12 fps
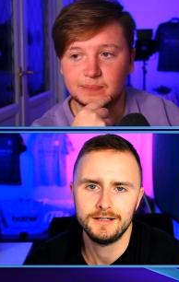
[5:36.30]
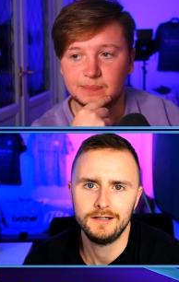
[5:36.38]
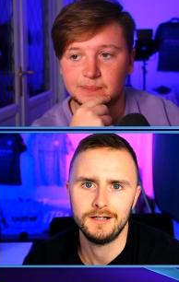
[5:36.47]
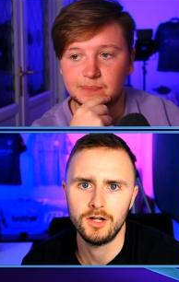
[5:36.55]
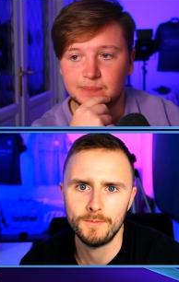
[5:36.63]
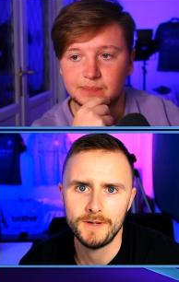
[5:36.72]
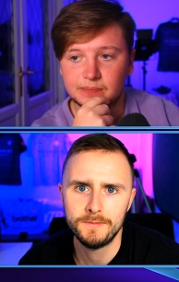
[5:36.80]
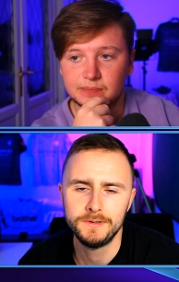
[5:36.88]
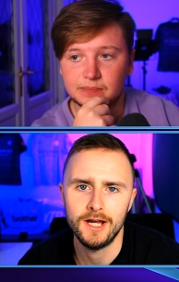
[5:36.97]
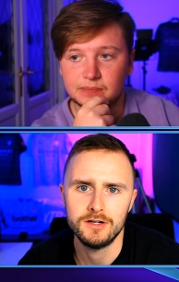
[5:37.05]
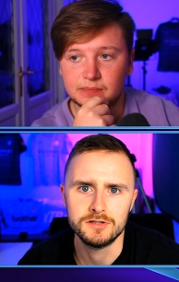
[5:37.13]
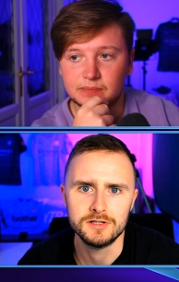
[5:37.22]
Speaker 1: a lot of people are
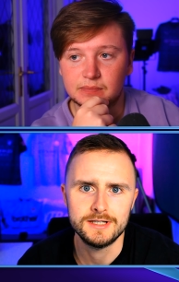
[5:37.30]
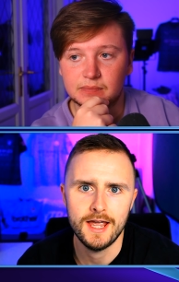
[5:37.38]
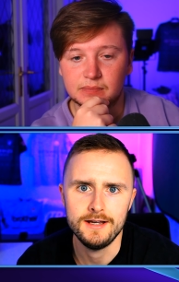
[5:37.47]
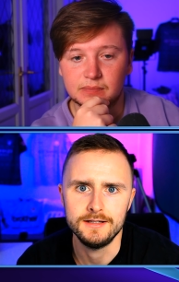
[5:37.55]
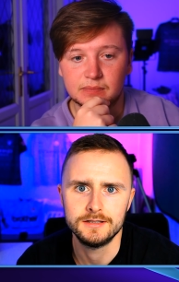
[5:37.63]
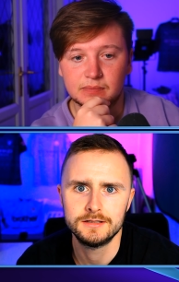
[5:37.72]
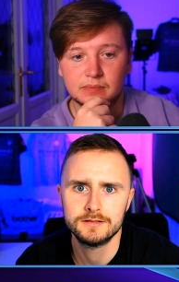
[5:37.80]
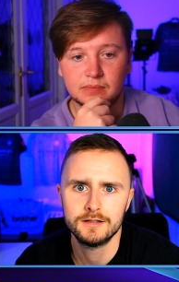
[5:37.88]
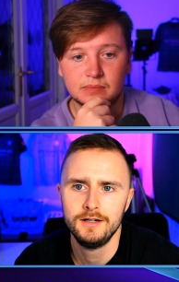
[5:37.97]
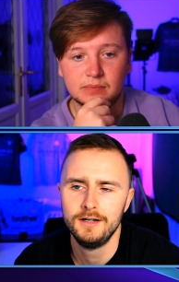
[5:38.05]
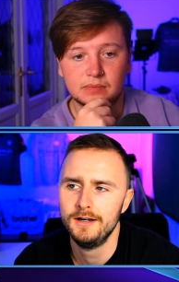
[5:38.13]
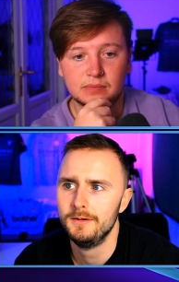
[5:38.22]
getting on the case,
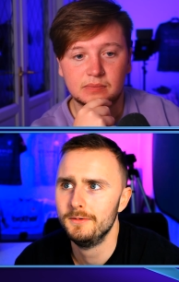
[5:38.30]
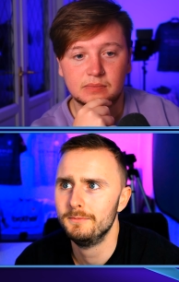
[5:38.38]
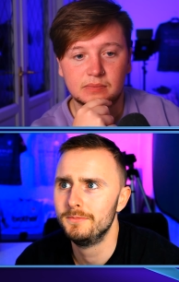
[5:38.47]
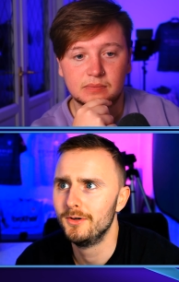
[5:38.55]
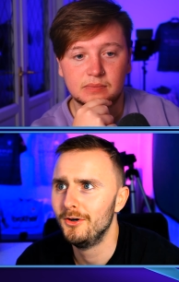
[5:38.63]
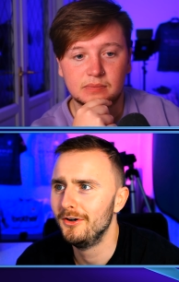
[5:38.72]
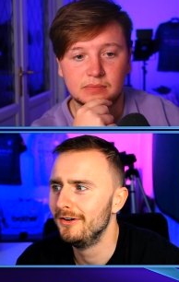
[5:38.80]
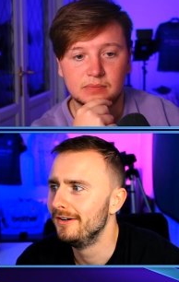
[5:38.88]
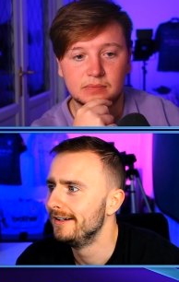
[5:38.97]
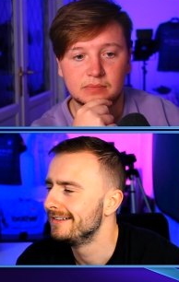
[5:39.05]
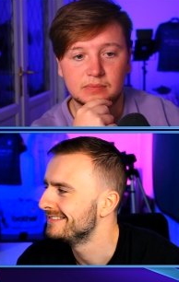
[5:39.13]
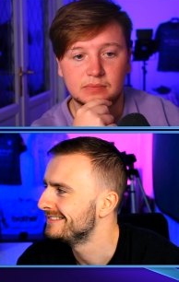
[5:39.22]
but
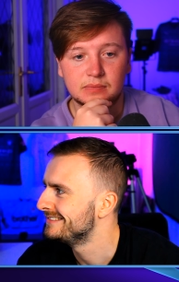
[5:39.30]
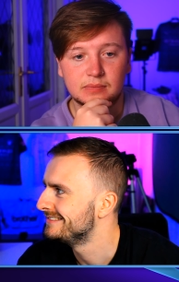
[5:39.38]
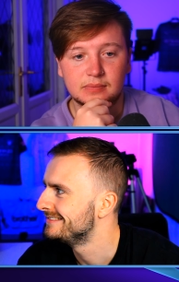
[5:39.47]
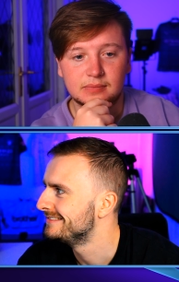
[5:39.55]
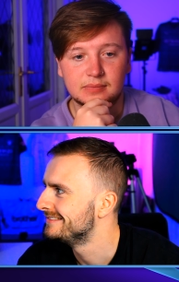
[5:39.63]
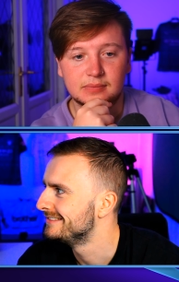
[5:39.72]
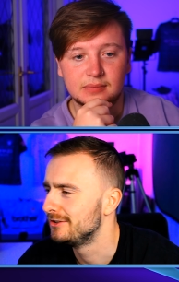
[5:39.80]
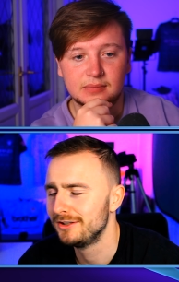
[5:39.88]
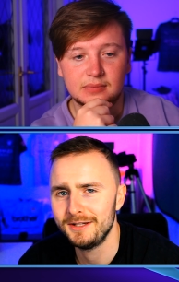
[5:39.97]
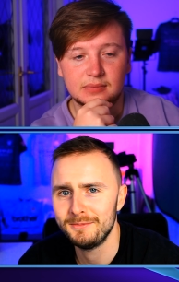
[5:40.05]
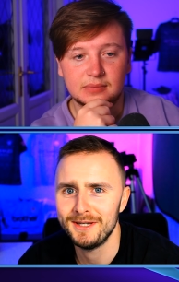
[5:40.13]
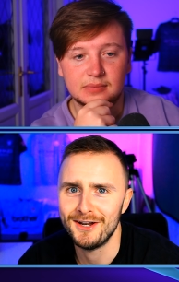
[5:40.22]
should they
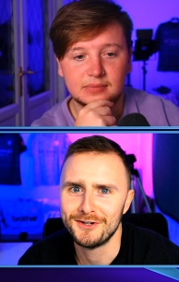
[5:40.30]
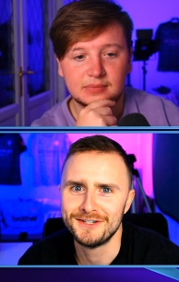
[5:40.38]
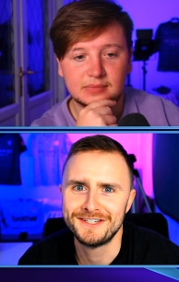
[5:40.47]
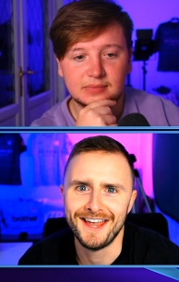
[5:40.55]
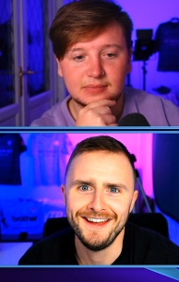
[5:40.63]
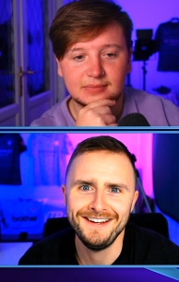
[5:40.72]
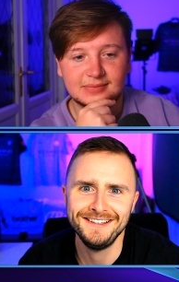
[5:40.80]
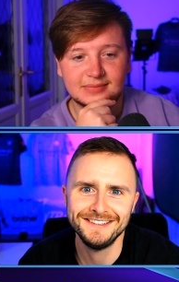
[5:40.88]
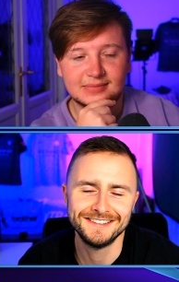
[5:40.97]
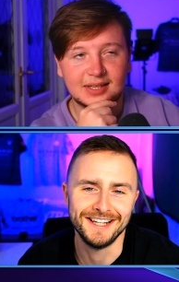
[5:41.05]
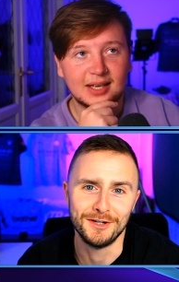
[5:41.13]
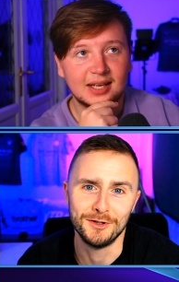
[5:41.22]
be getting on his case?
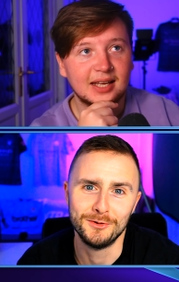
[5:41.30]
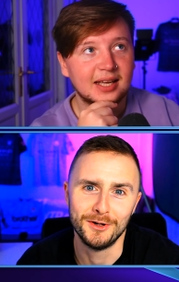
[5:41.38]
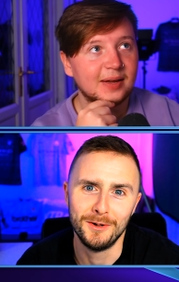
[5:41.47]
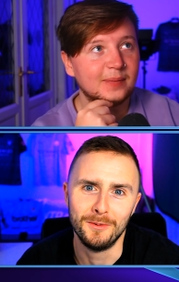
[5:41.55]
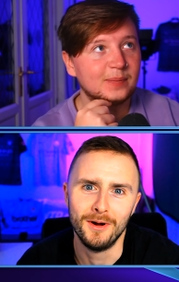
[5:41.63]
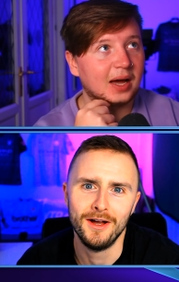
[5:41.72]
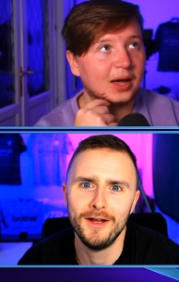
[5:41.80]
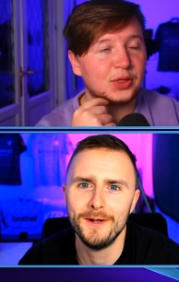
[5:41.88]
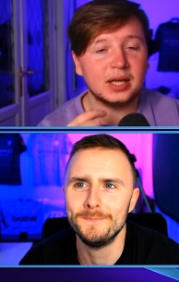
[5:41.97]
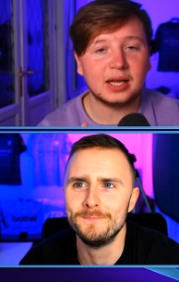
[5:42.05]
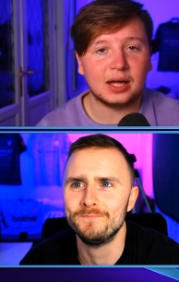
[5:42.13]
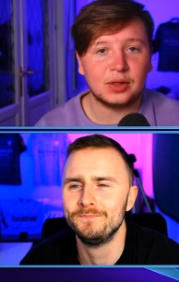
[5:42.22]
I don't know. I think
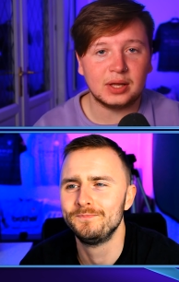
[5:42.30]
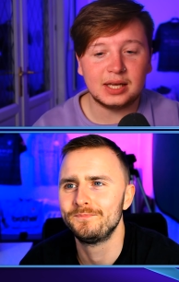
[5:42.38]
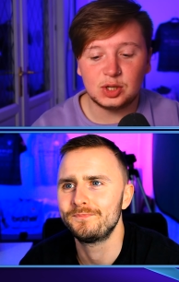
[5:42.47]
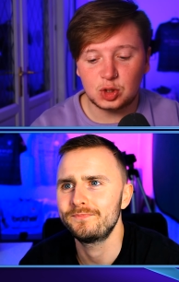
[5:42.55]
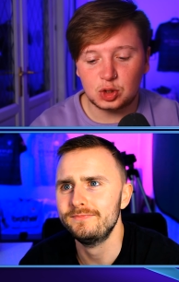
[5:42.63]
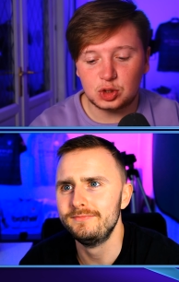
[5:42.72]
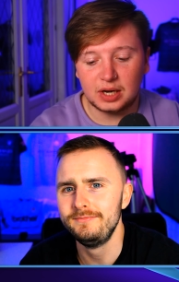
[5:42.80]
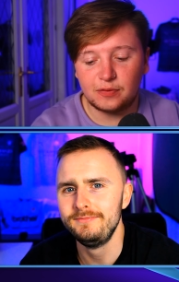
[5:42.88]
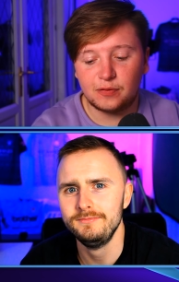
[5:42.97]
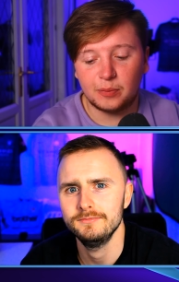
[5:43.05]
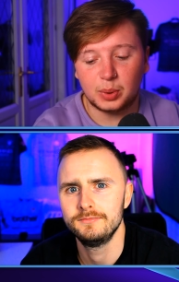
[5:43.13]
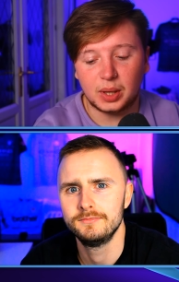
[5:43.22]
um, I
Speaker 2: think he's just a
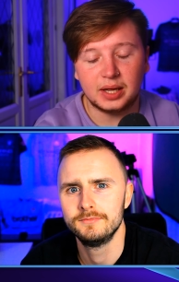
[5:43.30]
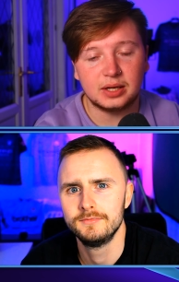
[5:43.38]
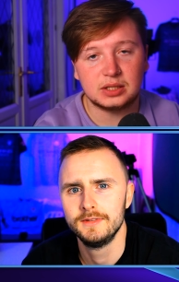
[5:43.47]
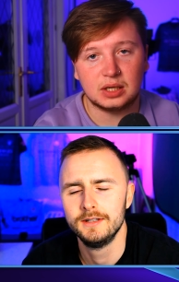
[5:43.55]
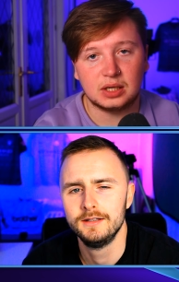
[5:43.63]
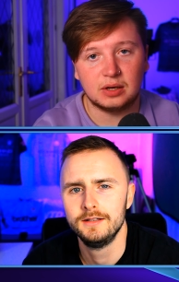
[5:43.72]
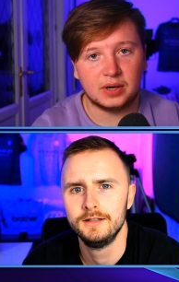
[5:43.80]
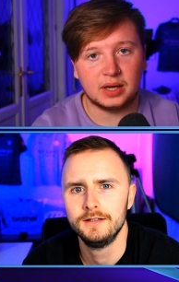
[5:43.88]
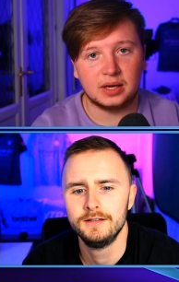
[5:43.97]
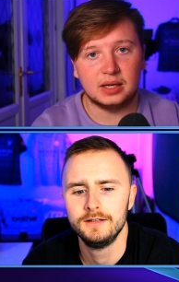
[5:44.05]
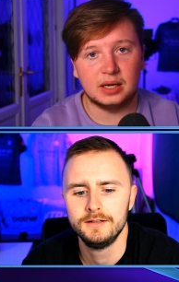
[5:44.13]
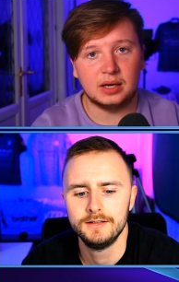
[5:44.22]
different player to
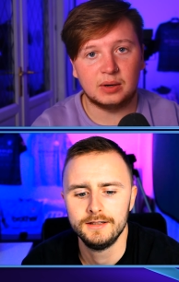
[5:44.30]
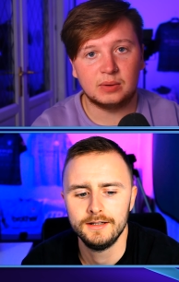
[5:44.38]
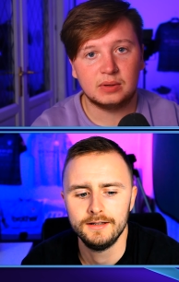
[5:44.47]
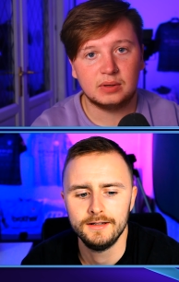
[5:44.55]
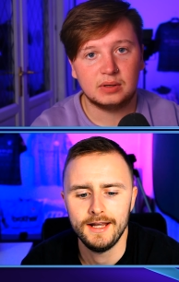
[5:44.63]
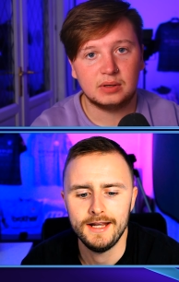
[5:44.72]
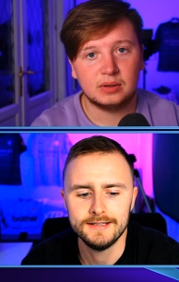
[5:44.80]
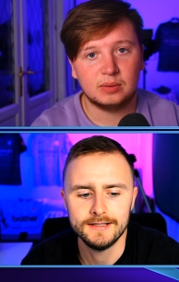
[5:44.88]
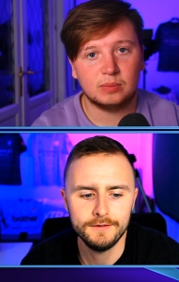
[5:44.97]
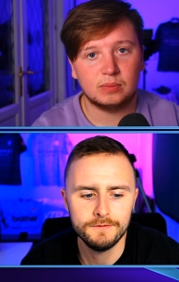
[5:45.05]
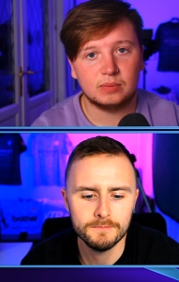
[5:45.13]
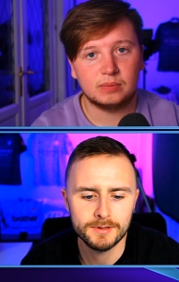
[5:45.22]
Fernandinho. He's a
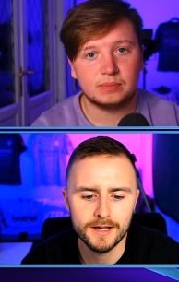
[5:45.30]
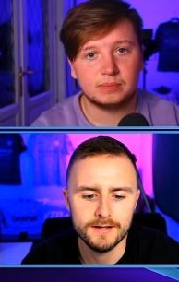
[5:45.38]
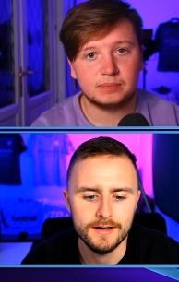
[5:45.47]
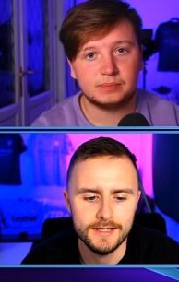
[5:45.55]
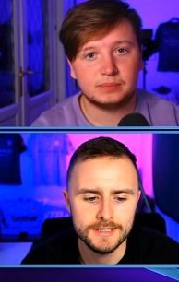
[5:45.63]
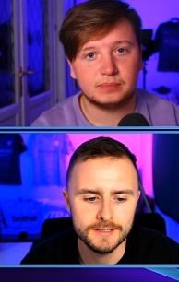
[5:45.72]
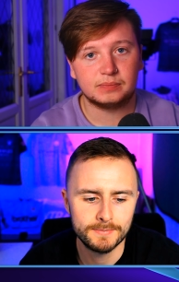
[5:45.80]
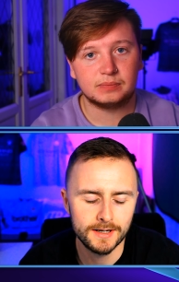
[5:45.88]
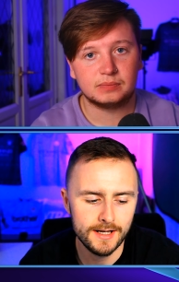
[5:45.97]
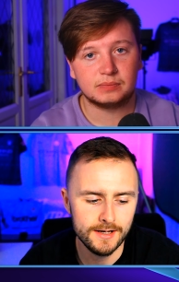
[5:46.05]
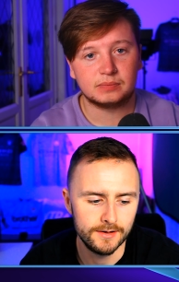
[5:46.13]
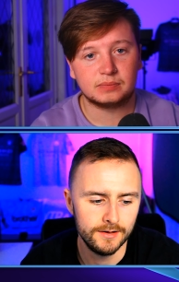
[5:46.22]
Speaker 1: different player. He's a
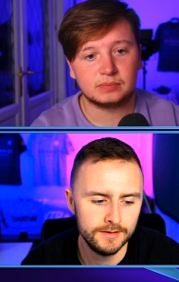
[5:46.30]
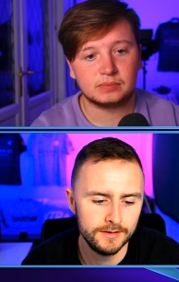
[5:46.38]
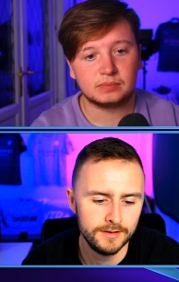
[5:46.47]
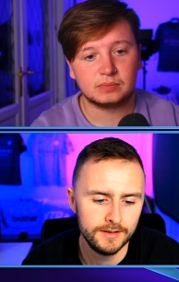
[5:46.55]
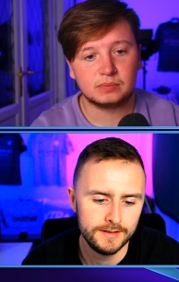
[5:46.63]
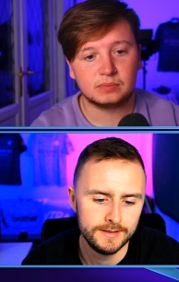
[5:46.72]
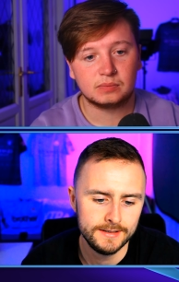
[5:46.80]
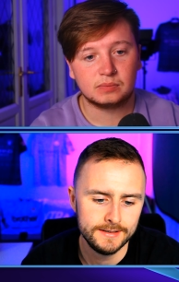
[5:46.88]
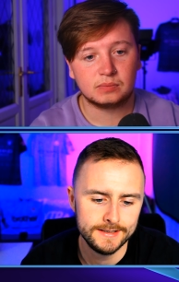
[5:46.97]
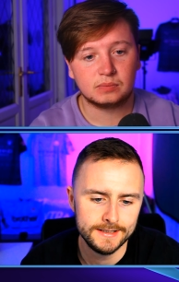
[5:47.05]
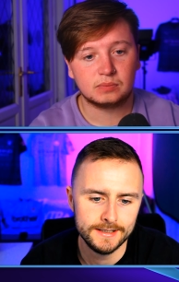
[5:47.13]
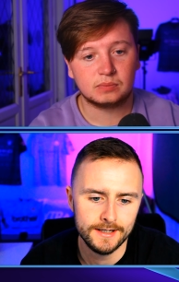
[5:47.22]
player
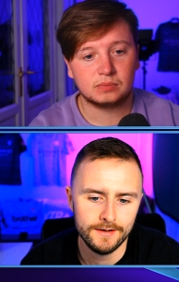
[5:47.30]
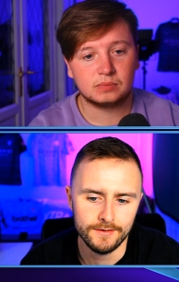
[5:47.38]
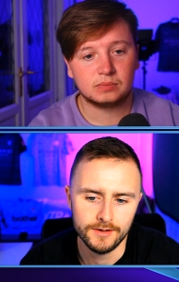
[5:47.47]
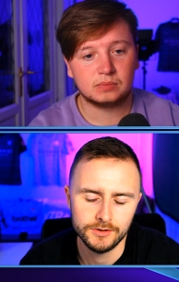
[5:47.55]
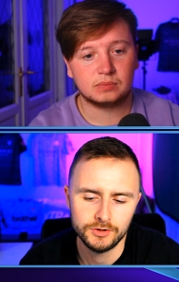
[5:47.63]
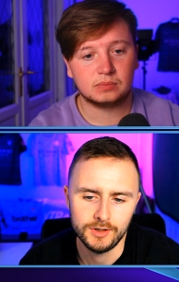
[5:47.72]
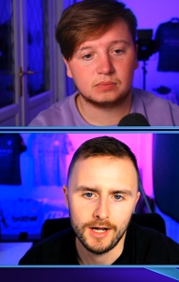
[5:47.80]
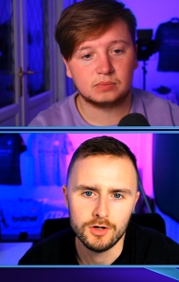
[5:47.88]
that's like